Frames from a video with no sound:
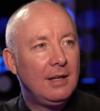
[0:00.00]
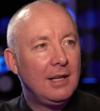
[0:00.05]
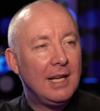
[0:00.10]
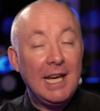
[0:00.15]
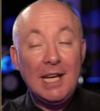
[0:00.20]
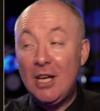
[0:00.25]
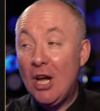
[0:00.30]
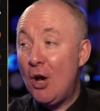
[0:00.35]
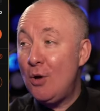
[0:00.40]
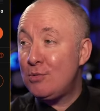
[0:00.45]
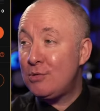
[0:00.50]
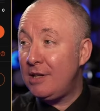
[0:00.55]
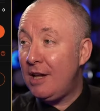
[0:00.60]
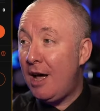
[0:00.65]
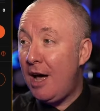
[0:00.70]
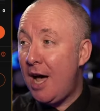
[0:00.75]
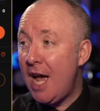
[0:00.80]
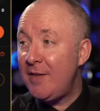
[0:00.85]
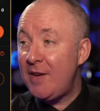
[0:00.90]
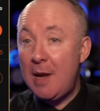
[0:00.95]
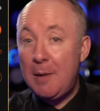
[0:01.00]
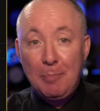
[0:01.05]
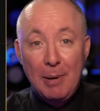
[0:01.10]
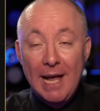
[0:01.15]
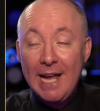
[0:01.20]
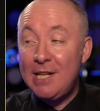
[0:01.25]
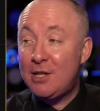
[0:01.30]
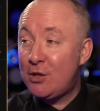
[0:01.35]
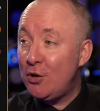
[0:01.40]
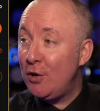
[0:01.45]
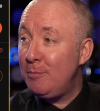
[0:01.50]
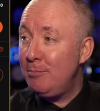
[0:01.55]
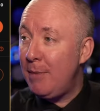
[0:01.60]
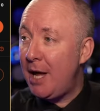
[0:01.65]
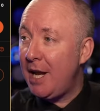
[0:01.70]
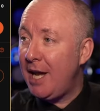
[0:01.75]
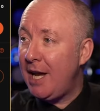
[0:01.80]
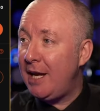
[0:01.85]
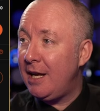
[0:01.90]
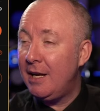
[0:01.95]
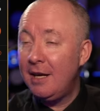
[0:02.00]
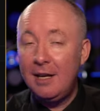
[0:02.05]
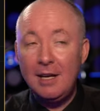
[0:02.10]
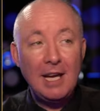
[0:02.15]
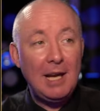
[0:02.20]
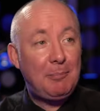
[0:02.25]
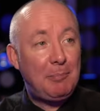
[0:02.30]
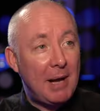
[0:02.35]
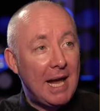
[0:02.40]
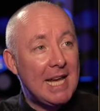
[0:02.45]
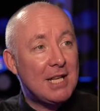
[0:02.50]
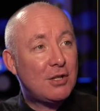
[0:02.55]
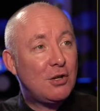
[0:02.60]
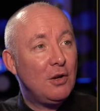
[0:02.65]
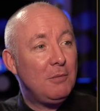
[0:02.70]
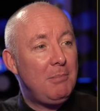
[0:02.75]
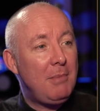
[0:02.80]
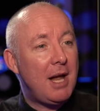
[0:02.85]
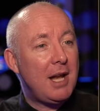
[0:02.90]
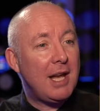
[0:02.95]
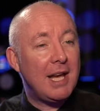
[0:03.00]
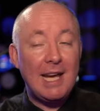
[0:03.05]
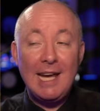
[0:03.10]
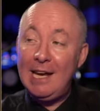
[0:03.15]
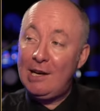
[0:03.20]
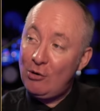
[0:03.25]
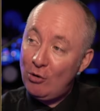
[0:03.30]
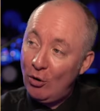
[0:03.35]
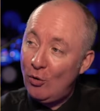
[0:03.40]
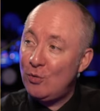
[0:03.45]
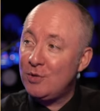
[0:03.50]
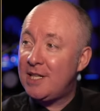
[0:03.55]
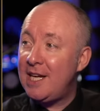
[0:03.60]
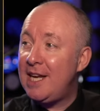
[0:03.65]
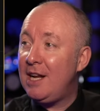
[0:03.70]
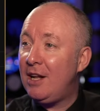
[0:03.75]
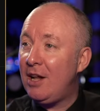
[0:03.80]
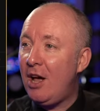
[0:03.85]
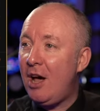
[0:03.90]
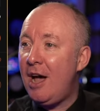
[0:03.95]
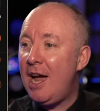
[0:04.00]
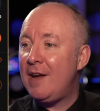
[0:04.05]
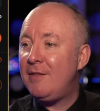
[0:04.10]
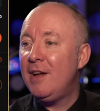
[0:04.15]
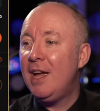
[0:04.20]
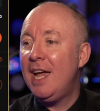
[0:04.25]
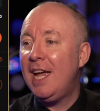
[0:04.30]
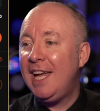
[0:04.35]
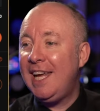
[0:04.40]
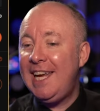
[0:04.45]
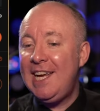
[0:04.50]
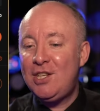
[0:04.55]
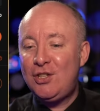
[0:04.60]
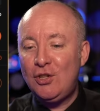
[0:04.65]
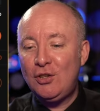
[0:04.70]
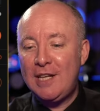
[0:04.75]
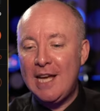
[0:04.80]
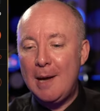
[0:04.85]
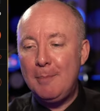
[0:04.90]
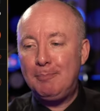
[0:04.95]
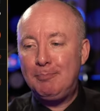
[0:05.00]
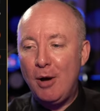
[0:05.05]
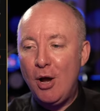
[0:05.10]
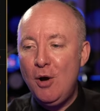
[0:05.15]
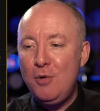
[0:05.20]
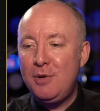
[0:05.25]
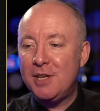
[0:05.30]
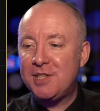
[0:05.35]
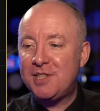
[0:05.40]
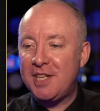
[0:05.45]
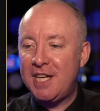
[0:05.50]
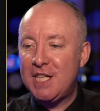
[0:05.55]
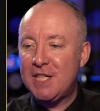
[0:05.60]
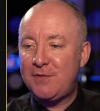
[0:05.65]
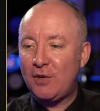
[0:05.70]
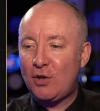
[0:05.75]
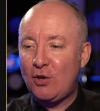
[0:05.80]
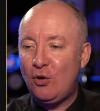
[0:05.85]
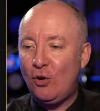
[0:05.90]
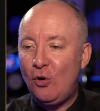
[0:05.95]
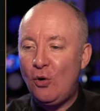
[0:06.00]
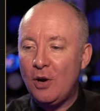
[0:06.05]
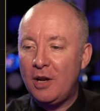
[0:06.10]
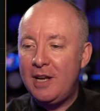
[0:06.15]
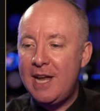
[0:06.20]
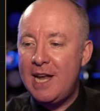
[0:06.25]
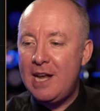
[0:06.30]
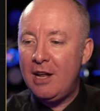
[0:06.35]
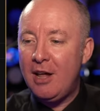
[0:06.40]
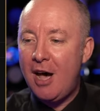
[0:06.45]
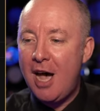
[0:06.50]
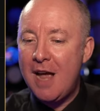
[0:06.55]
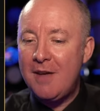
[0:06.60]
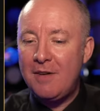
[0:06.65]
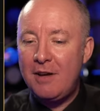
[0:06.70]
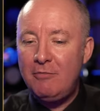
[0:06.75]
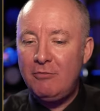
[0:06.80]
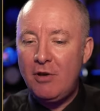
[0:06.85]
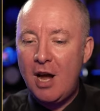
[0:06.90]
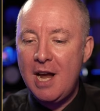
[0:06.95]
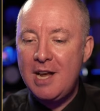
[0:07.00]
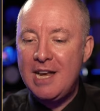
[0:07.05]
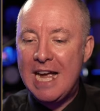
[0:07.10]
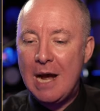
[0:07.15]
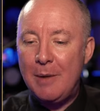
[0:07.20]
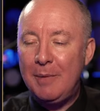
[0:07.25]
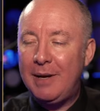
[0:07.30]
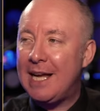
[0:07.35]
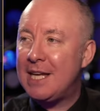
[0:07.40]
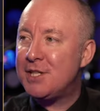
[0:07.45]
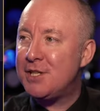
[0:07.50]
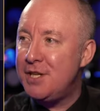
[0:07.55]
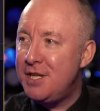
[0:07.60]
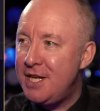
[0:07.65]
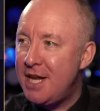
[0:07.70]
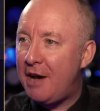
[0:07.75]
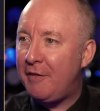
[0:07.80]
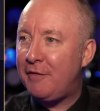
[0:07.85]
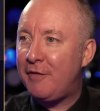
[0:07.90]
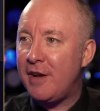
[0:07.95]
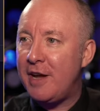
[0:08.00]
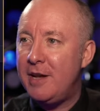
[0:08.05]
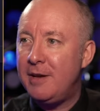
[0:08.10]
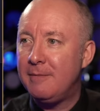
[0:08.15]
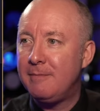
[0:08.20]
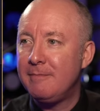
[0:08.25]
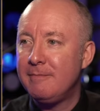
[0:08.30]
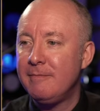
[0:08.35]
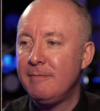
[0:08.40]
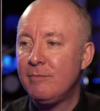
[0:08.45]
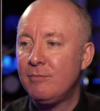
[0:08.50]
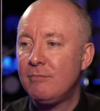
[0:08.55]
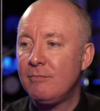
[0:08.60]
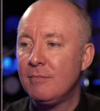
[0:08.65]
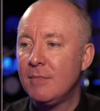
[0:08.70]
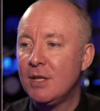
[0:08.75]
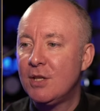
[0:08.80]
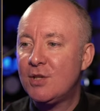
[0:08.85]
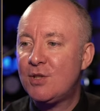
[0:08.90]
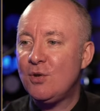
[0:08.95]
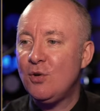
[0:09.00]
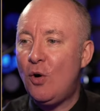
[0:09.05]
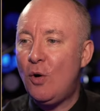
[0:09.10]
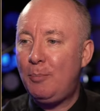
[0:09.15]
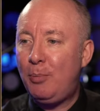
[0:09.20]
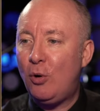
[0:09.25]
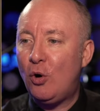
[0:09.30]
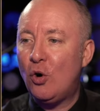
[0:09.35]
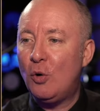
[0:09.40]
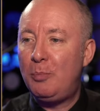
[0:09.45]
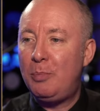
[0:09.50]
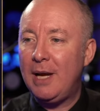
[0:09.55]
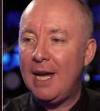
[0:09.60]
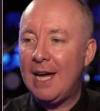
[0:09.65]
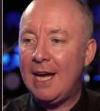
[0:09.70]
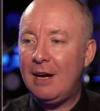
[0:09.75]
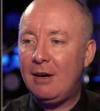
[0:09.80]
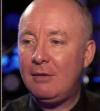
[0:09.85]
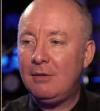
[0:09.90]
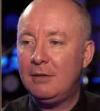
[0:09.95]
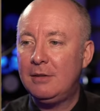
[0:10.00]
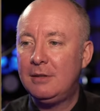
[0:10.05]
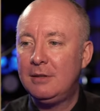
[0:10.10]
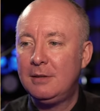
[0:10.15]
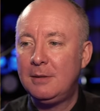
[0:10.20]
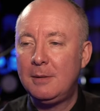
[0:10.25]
He goes live. He pays good money. He pays good money. He calls in live. He should get bonuses for calling in live. And right now he gets nothing sort Paul B out.